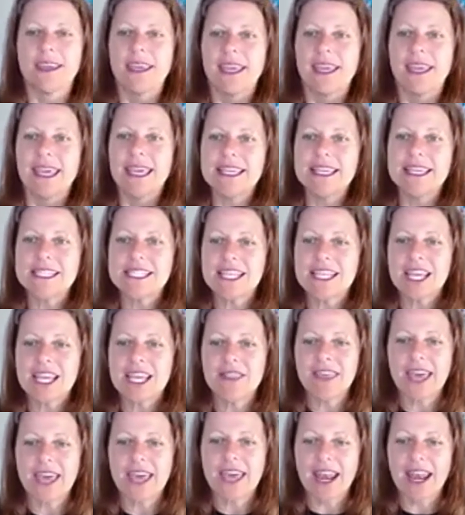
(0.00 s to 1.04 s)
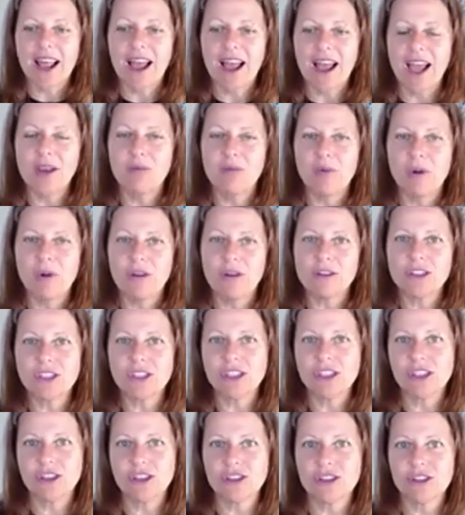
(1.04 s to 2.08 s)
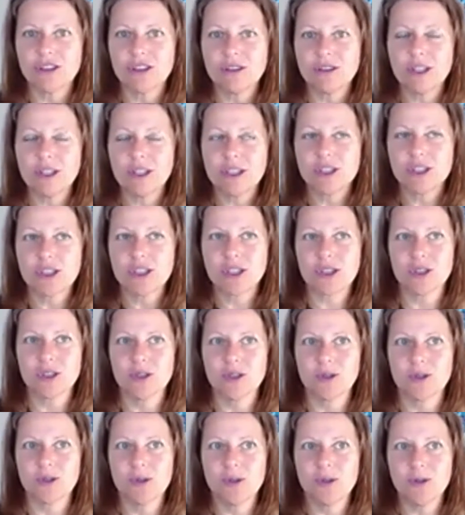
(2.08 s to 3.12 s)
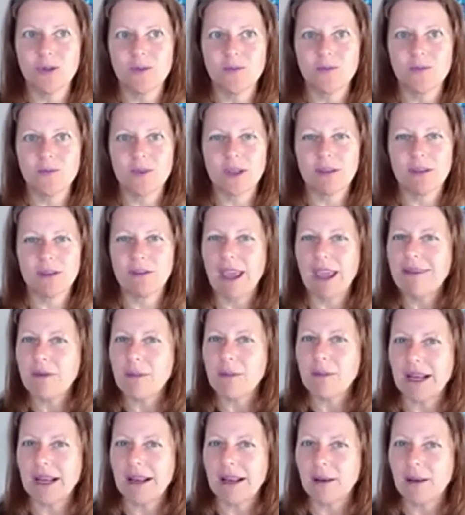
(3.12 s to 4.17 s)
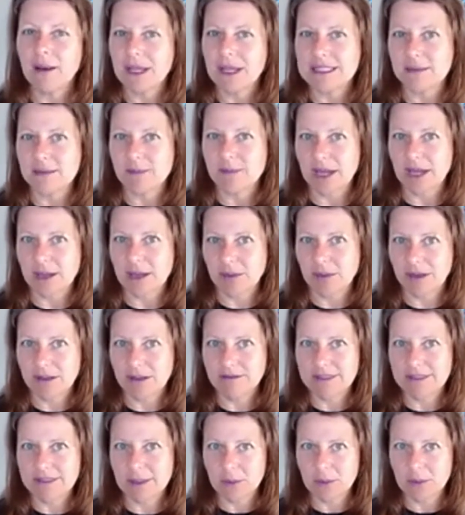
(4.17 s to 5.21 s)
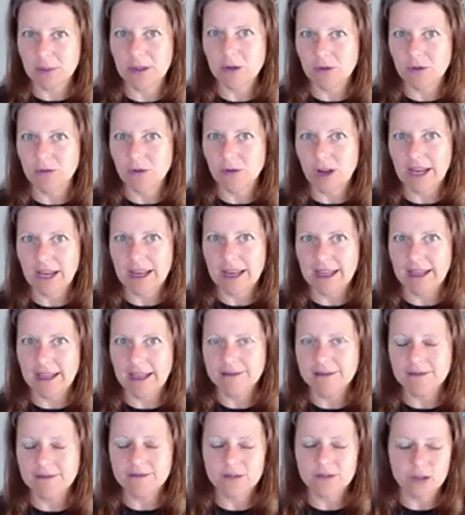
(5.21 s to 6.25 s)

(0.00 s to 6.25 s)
is that I want you to, if you have a pen and a piece of paper, that would be good right now.